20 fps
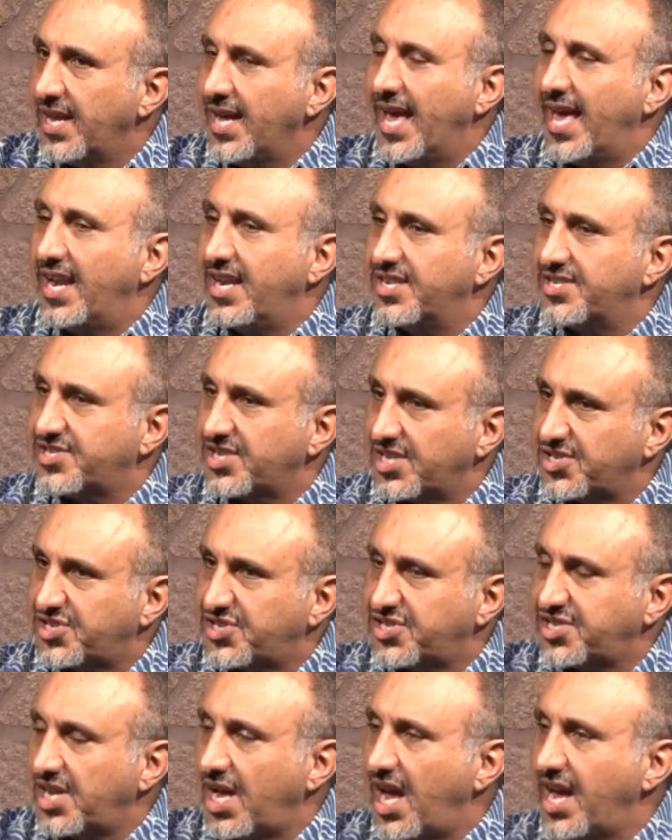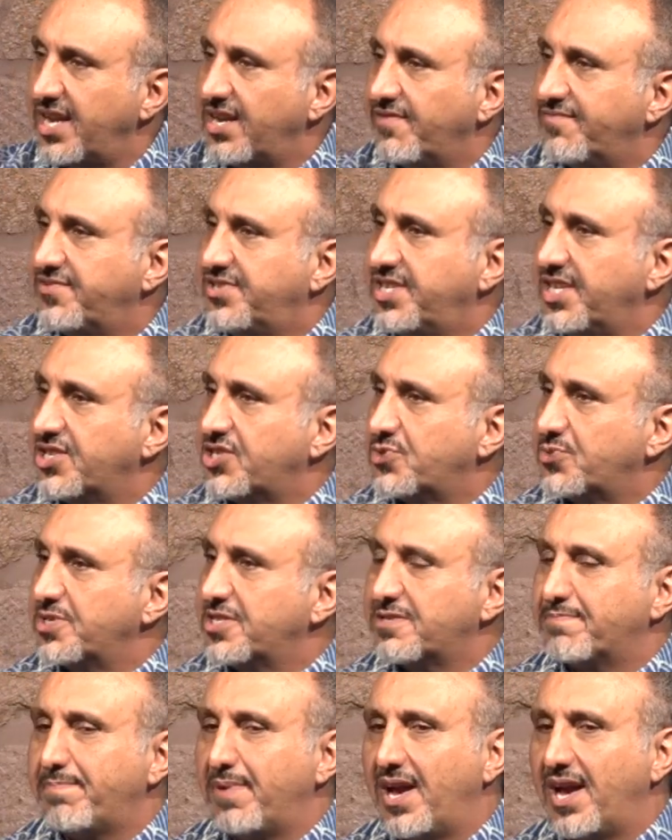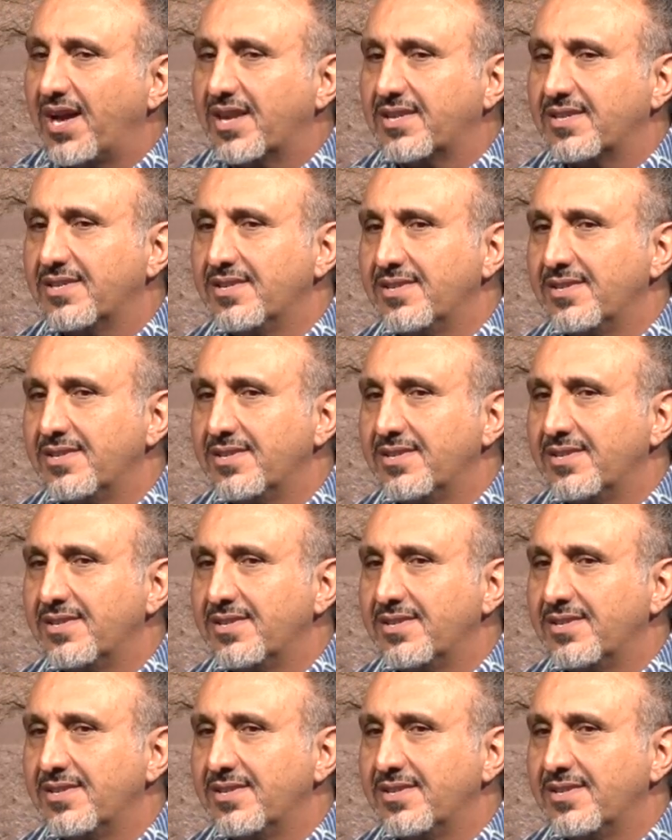and it is a sign of disrespect.